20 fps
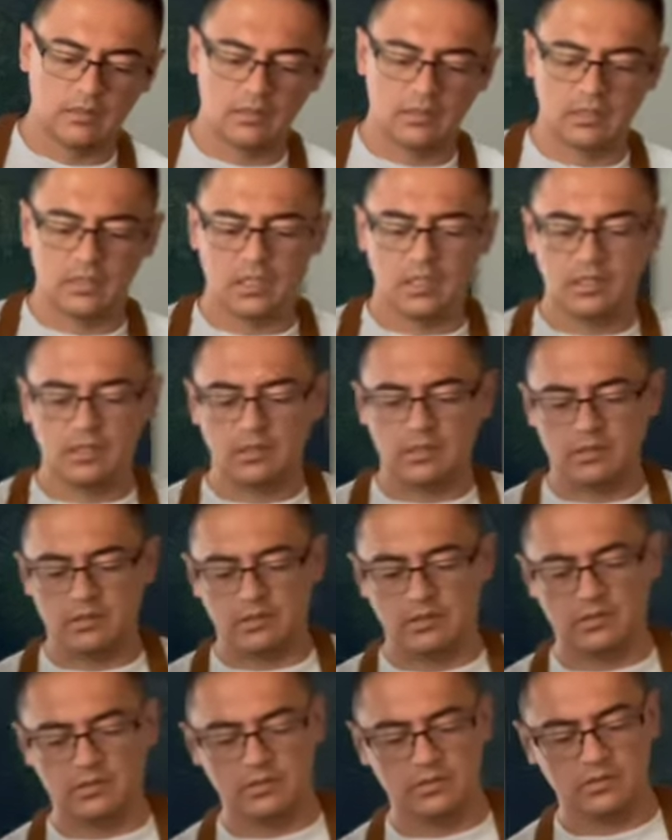There you go,
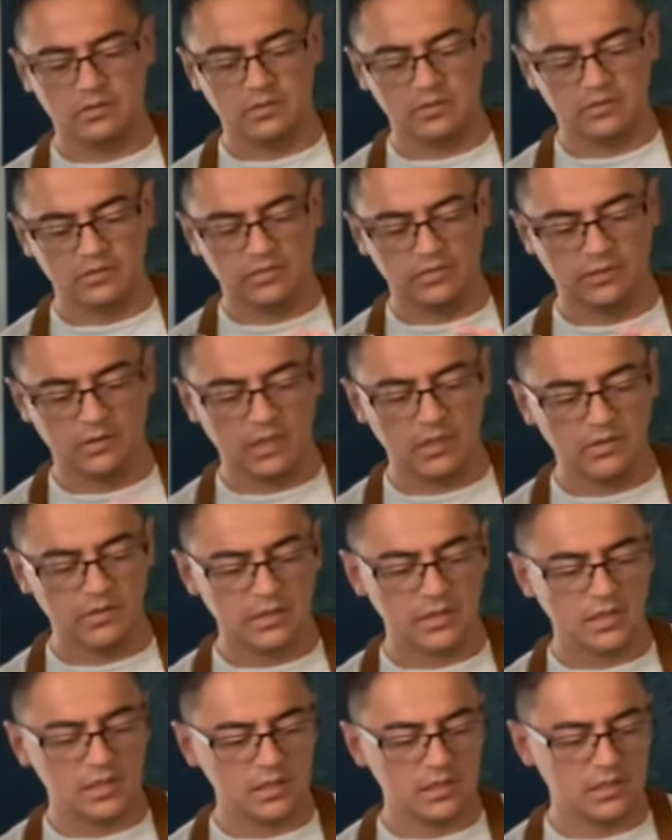2 full
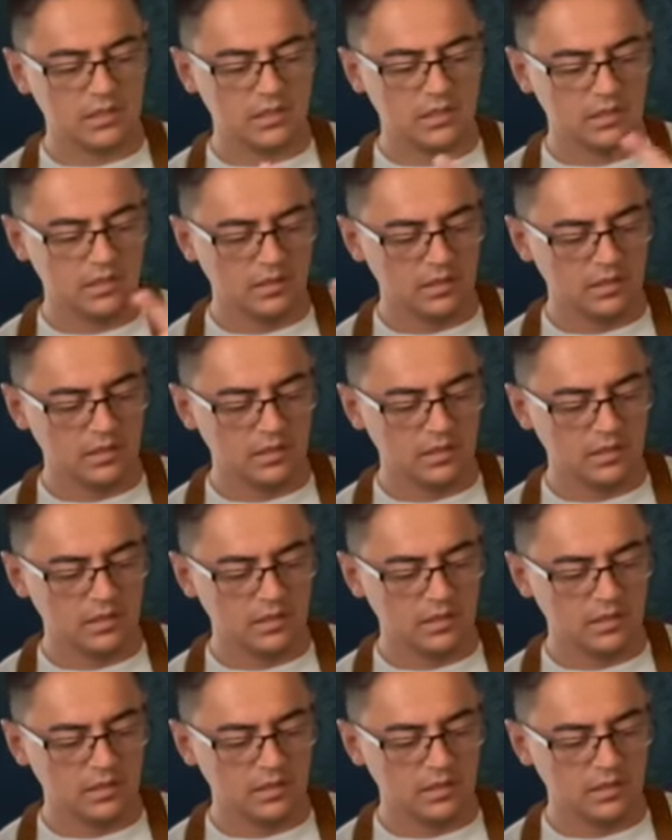ounces.